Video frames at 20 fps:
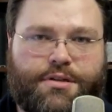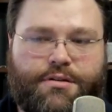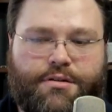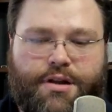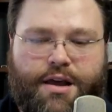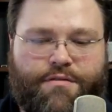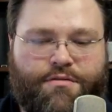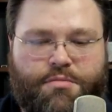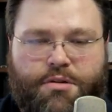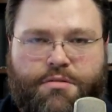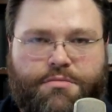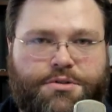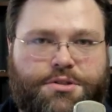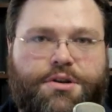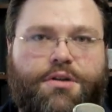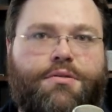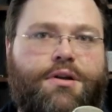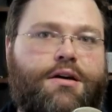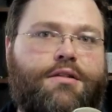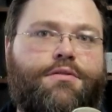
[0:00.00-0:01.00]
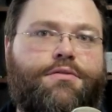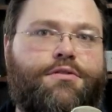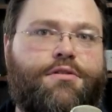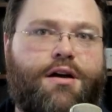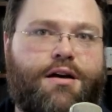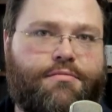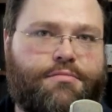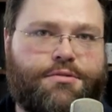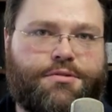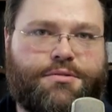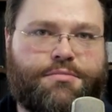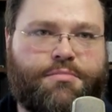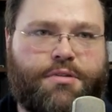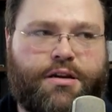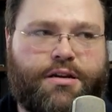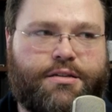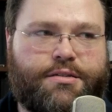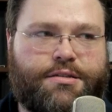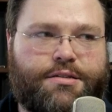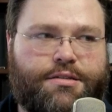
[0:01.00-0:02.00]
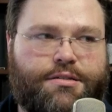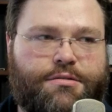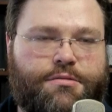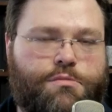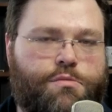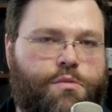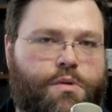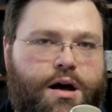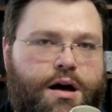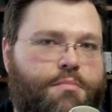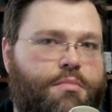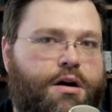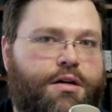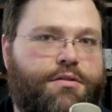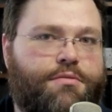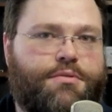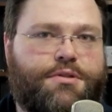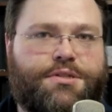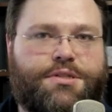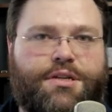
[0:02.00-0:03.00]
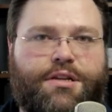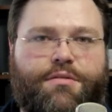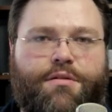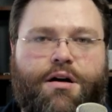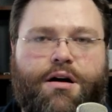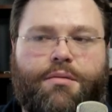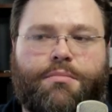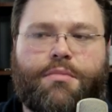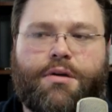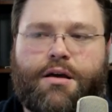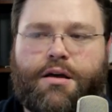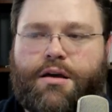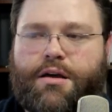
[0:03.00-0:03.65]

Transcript: And everybody would just go download the drivers because why bother with a CD-ROM?